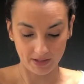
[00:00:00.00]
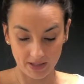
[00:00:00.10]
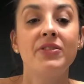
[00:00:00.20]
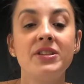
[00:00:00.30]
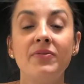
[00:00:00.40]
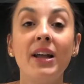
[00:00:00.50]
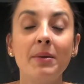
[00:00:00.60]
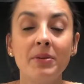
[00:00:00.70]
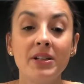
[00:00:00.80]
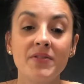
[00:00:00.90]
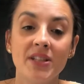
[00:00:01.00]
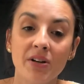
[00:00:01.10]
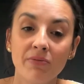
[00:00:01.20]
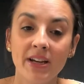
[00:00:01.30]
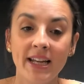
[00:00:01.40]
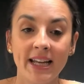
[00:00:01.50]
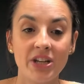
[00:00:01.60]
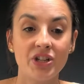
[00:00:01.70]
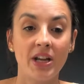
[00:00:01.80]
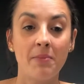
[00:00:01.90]
The development of
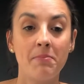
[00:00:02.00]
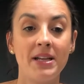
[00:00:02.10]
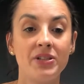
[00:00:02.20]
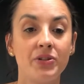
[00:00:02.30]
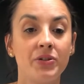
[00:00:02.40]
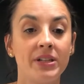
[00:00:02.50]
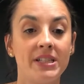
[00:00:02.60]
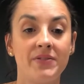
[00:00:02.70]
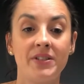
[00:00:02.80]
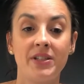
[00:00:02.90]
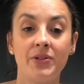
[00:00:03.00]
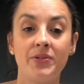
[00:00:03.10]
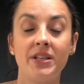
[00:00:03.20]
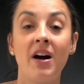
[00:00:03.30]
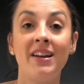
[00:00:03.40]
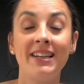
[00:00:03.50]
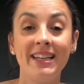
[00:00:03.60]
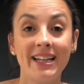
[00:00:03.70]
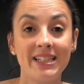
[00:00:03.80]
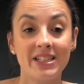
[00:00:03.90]
self-regulation and metacognitive skills are
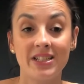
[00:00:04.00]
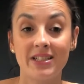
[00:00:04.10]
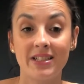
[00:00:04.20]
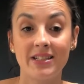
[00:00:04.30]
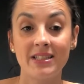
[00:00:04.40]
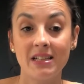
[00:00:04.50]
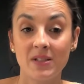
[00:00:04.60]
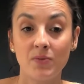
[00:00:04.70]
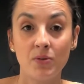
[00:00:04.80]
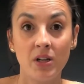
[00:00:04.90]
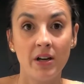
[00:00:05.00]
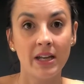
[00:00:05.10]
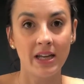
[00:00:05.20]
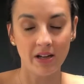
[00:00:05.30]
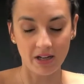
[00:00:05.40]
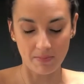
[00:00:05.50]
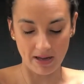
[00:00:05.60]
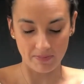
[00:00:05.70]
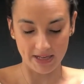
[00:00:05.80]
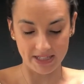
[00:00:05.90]
linked to successful learning in early
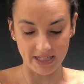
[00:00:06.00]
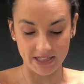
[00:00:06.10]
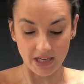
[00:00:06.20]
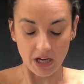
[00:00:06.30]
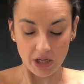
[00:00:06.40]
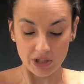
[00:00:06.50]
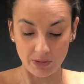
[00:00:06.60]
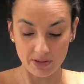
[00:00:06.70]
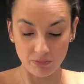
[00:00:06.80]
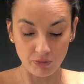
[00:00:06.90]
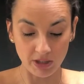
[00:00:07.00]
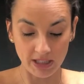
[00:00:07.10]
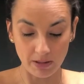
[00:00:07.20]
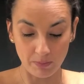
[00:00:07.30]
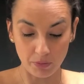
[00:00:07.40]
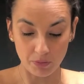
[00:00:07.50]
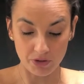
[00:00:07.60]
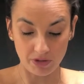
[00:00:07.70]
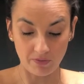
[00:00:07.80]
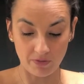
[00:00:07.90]
mathematics. So it's really
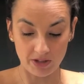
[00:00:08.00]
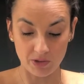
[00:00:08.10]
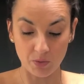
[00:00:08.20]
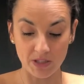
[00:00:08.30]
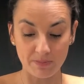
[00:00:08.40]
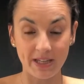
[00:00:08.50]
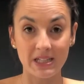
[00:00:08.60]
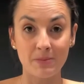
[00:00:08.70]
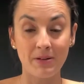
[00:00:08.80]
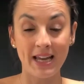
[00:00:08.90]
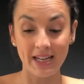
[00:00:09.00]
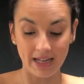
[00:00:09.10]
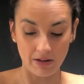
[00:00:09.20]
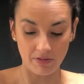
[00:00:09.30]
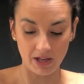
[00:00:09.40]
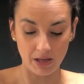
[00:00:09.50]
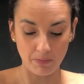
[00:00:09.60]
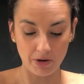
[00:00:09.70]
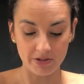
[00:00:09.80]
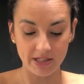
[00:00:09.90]
important for us to always be explaining our thinking
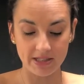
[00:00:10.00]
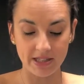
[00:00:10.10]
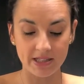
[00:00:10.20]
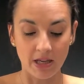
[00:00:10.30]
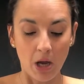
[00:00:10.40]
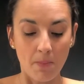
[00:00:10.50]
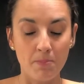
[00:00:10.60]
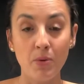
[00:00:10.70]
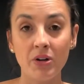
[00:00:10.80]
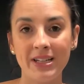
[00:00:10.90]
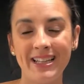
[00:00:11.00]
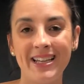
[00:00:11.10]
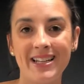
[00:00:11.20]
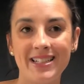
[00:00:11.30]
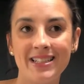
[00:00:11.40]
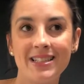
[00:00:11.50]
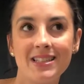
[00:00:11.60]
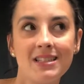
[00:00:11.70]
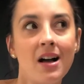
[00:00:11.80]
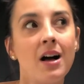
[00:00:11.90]
processes, modelling getting
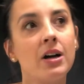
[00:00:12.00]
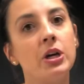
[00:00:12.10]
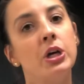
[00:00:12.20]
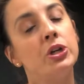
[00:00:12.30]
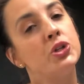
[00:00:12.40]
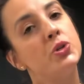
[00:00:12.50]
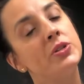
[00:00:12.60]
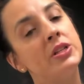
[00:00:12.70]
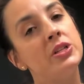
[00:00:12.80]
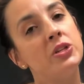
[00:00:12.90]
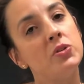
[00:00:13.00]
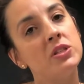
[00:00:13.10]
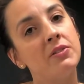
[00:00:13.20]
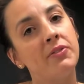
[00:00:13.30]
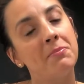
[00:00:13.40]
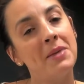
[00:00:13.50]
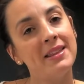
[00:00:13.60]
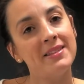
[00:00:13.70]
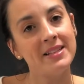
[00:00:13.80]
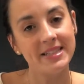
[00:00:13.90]
stuck, choosing to use different
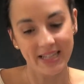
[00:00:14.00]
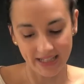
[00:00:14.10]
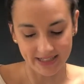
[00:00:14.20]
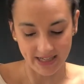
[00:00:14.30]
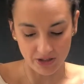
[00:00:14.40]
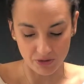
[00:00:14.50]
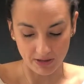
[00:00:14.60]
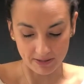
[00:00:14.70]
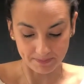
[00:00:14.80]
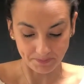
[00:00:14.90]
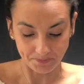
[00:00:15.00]
methods, etc.